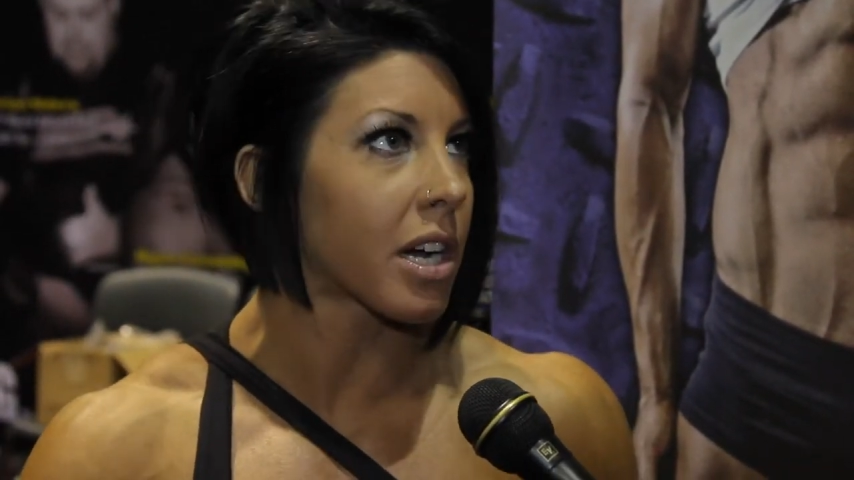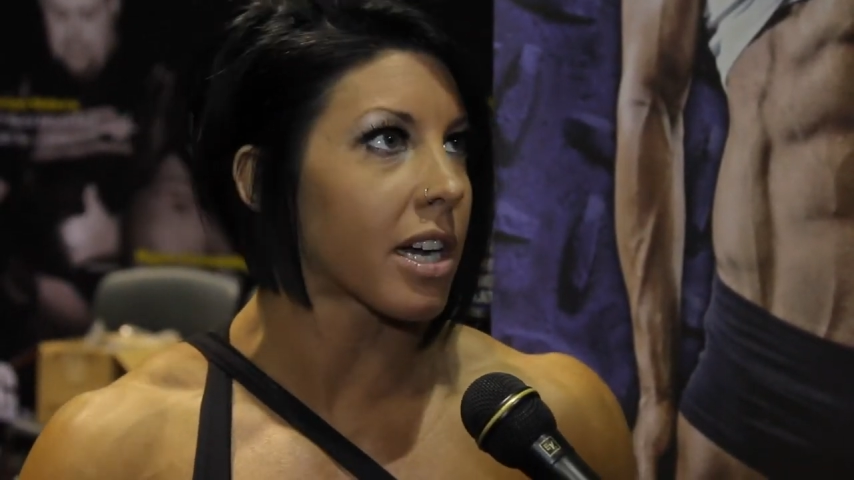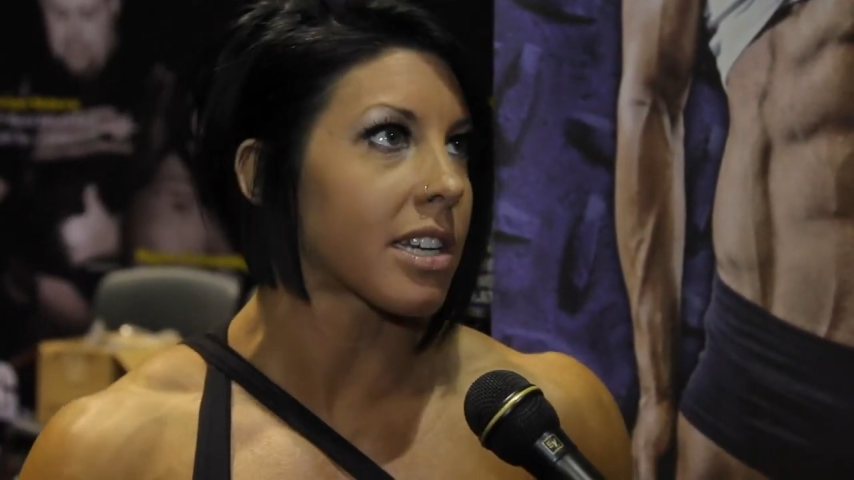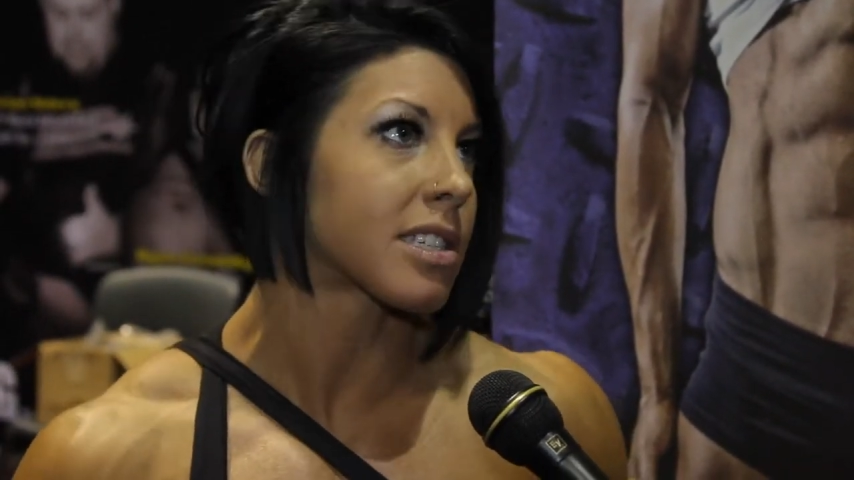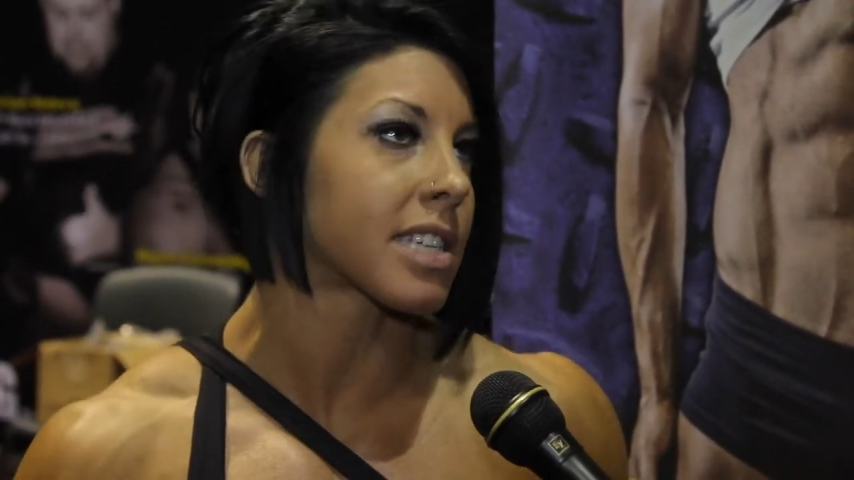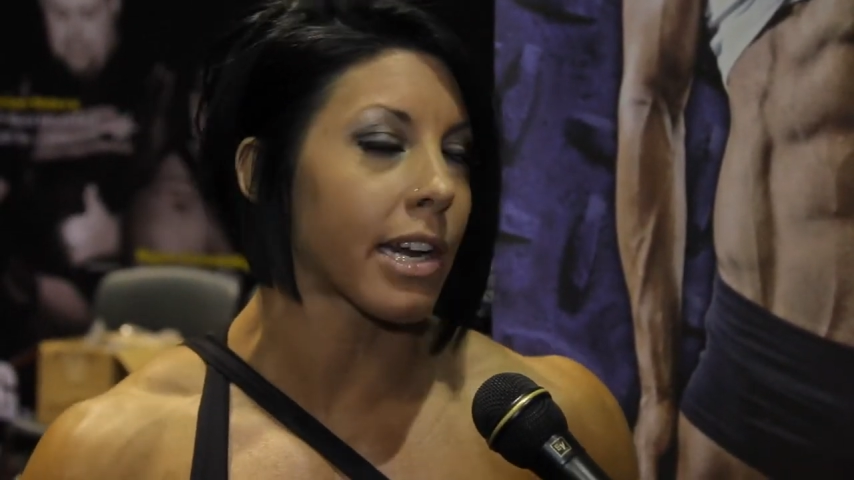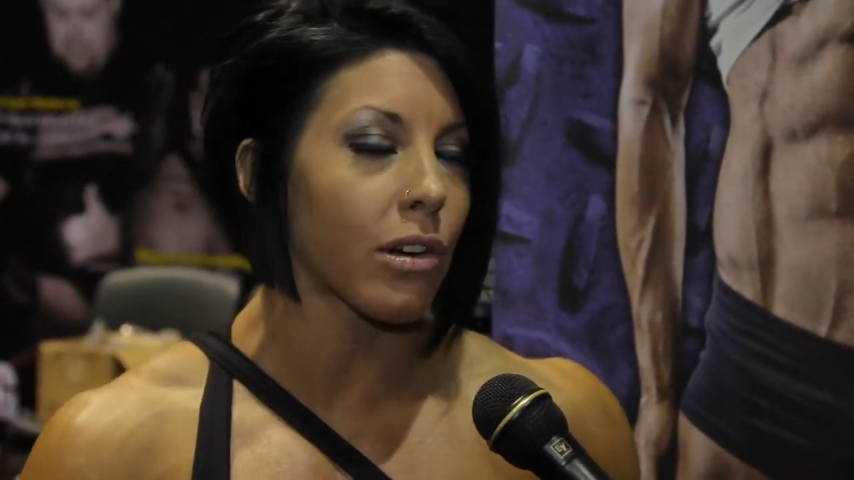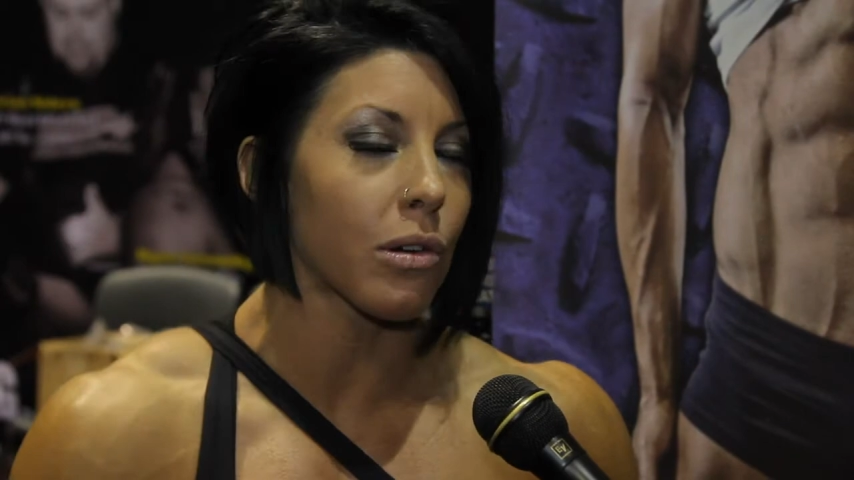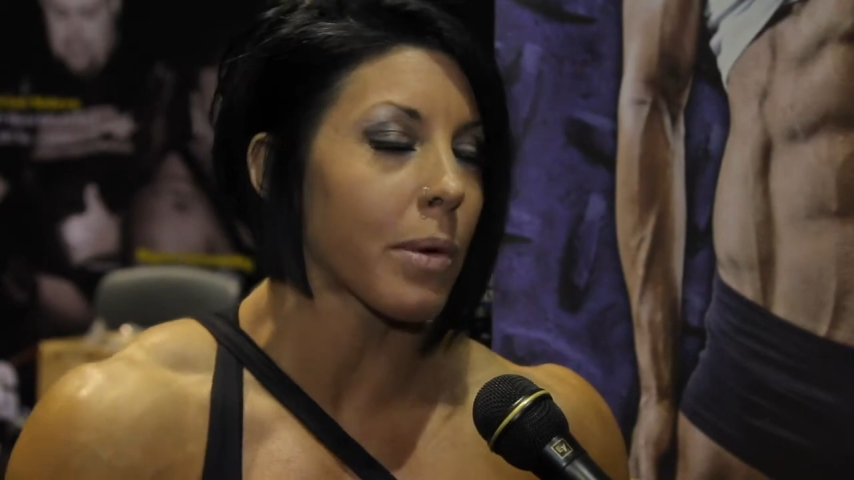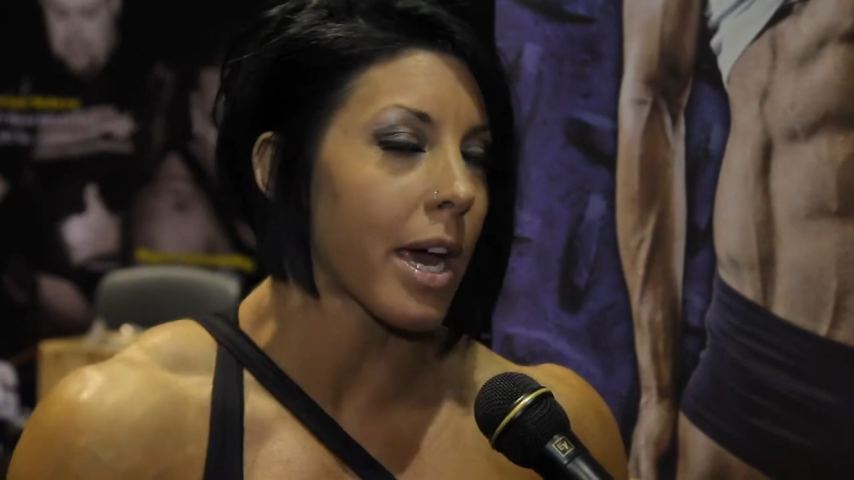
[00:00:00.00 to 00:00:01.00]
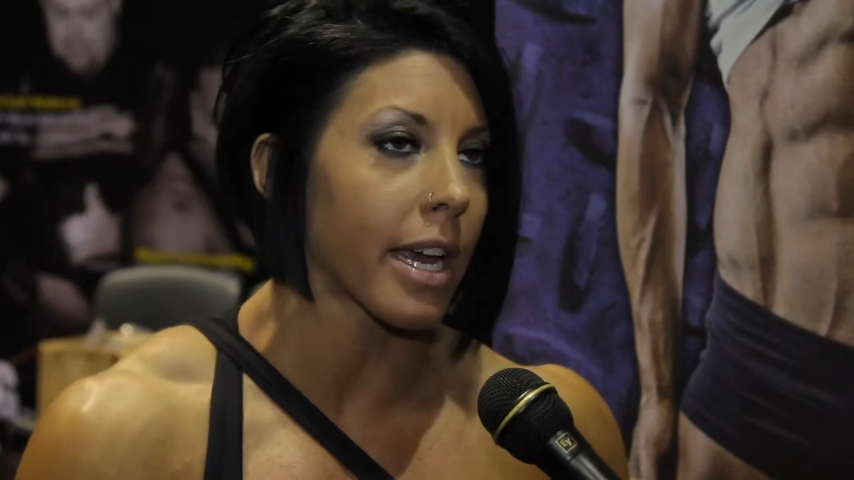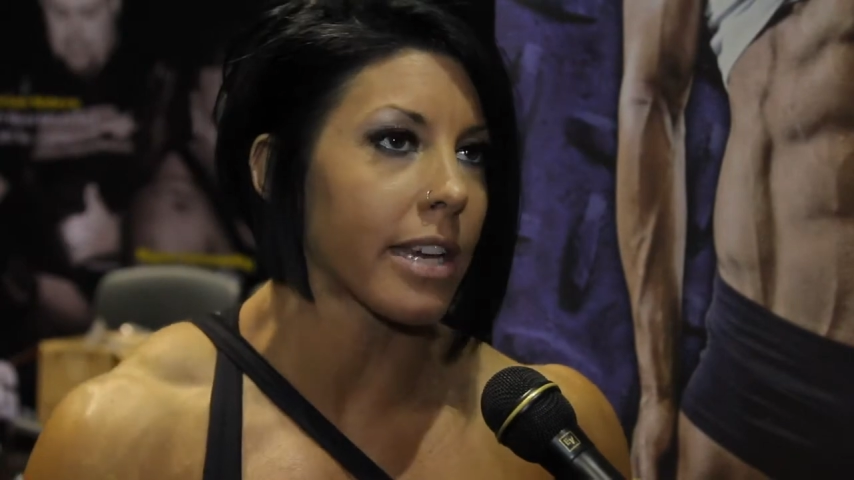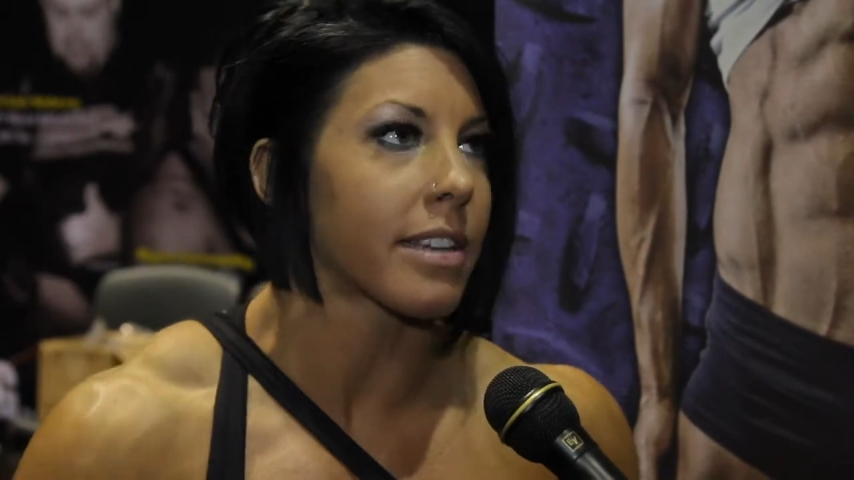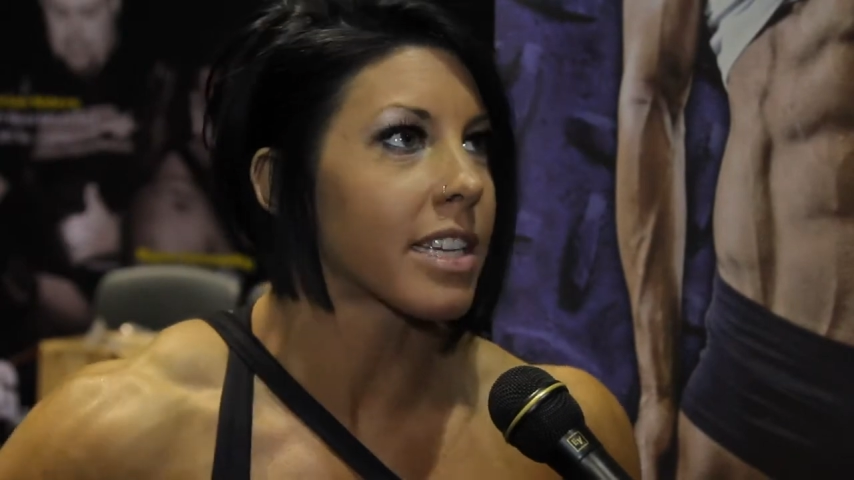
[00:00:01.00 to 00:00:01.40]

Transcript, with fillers: a standard whey